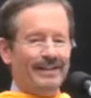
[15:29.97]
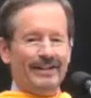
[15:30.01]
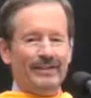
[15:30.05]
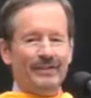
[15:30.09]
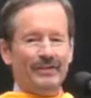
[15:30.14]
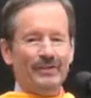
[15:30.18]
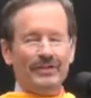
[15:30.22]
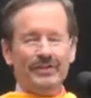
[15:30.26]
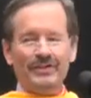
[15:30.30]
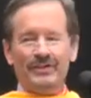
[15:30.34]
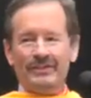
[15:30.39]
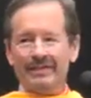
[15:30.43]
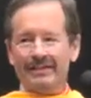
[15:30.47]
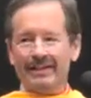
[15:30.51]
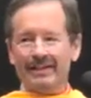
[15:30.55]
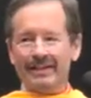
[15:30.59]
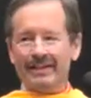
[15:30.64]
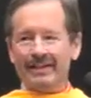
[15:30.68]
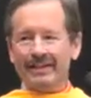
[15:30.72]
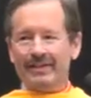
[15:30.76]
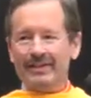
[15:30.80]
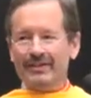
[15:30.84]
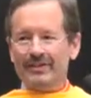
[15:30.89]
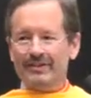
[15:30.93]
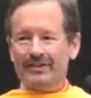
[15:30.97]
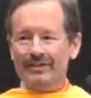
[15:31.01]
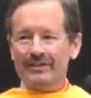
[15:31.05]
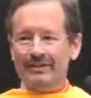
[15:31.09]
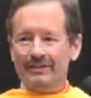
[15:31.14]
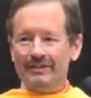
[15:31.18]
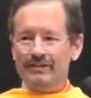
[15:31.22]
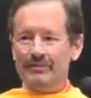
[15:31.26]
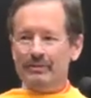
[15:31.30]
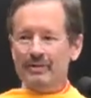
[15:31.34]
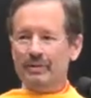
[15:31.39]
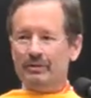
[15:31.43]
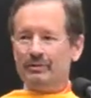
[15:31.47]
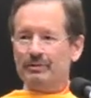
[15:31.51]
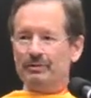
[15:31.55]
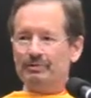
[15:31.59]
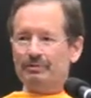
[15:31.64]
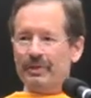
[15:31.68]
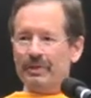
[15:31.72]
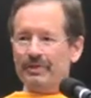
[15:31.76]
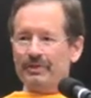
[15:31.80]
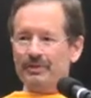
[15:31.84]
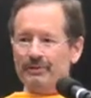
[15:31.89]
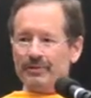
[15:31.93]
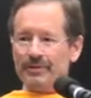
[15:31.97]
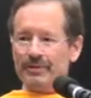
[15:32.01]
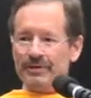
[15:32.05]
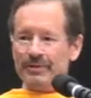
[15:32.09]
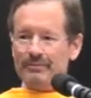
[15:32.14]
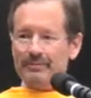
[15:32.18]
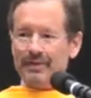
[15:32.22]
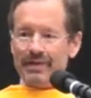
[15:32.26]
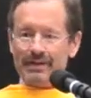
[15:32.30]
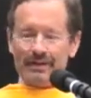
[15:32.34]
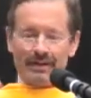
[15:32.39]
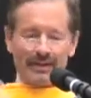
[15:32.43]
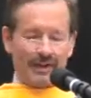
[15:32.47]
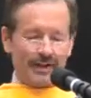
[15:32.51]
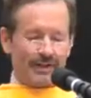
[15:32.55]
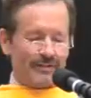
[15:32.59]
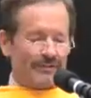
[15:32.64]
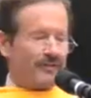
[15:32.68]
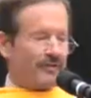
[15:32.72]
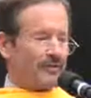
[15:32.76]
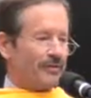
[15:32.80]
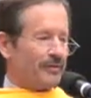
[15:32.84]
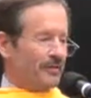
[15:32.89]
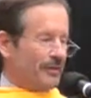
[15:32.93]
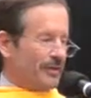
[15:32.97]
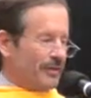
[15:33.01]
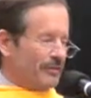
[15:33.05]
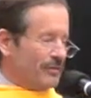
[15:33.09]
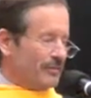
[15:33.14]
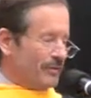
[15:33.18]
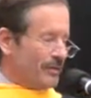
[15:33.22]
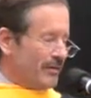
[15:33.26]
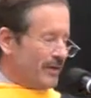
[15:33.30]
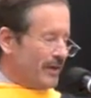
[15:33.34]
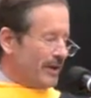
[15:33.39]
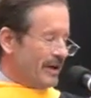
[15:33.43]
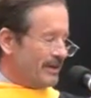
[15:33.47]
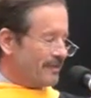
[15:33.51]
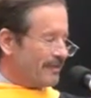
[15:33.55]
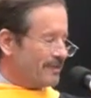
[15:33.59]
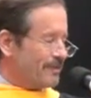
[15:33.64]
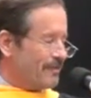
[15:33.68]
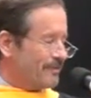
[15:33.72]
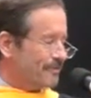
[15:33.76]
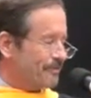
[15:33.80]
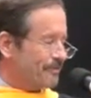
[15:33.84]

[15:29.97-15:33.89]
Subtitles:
It was just the most pleasurable thing in my life for Lloyd to arrive.